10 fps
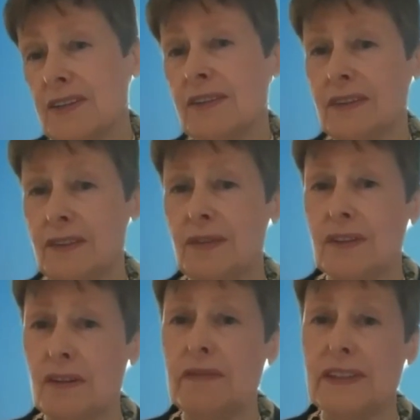not during
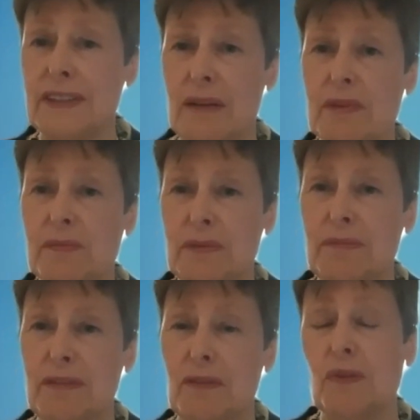COVID times, but
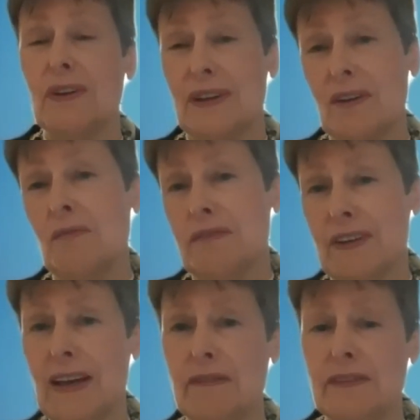before and
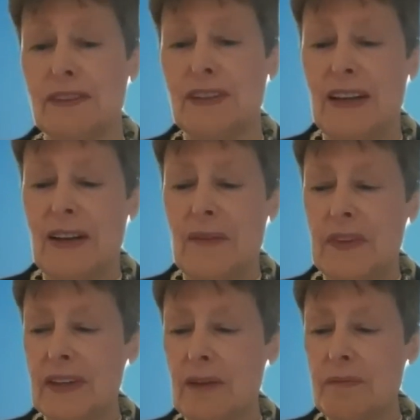hopefully after.
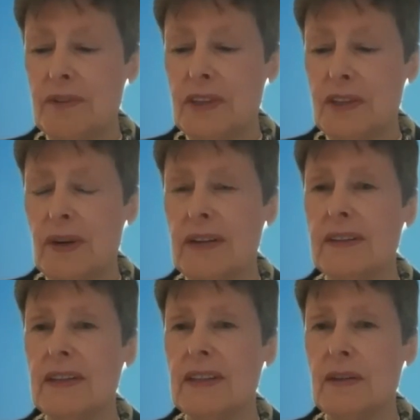They come to the UN
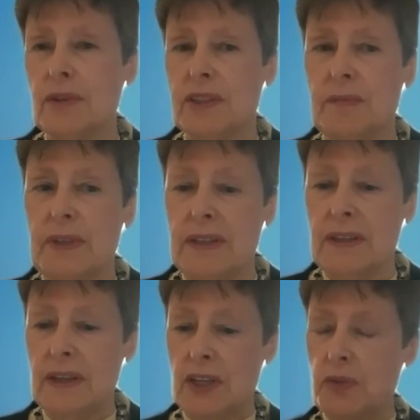and then they want to be
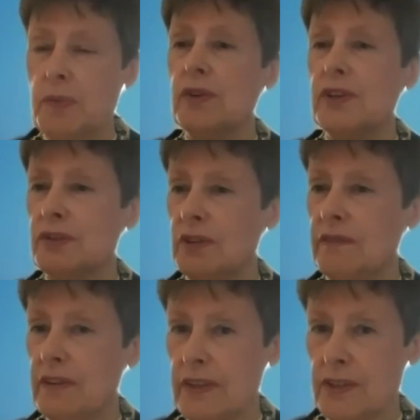spoken to on
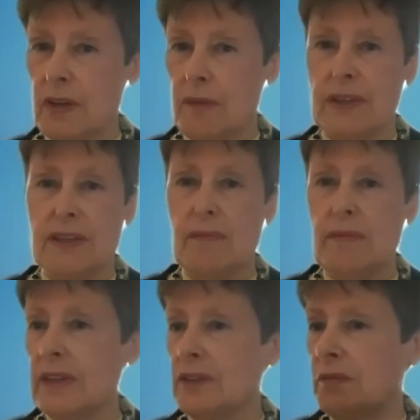various topics. I
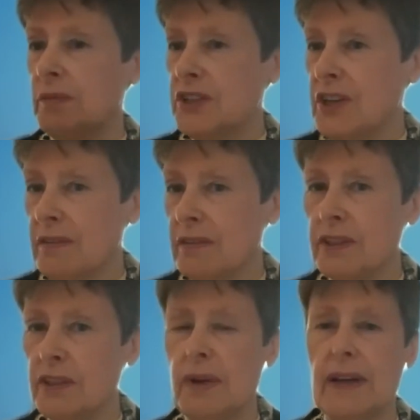mean, that could be general
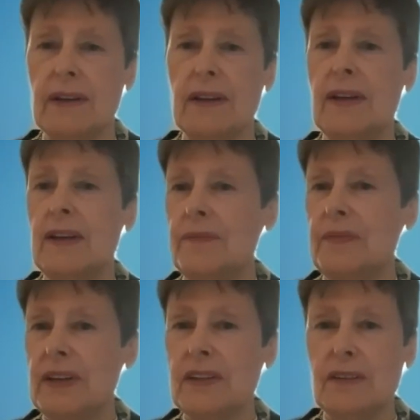UN,
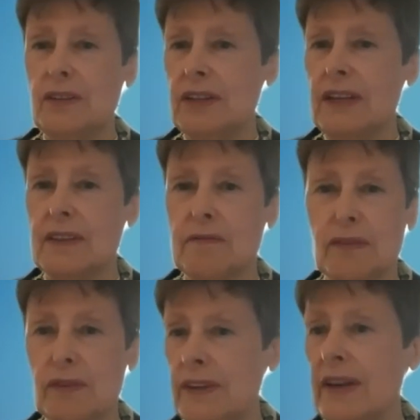and you get them
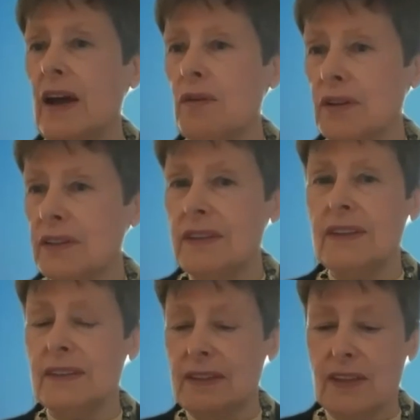for an hour
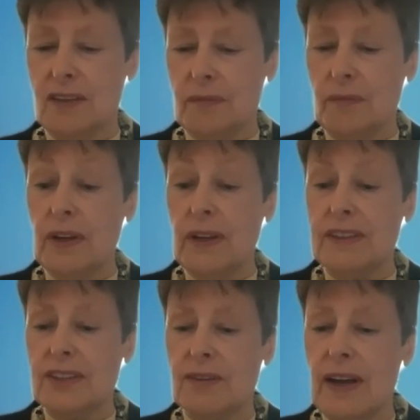and then they go. Well,
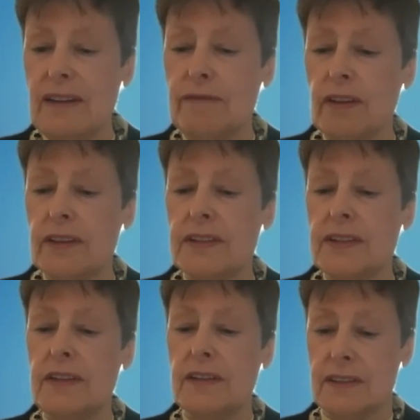so I
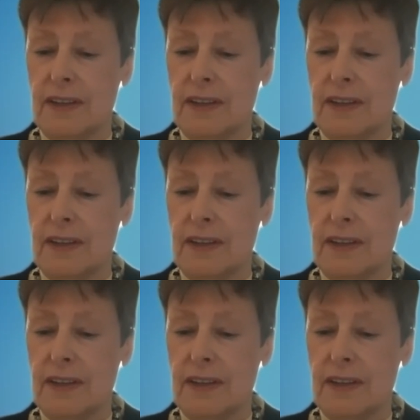volunteered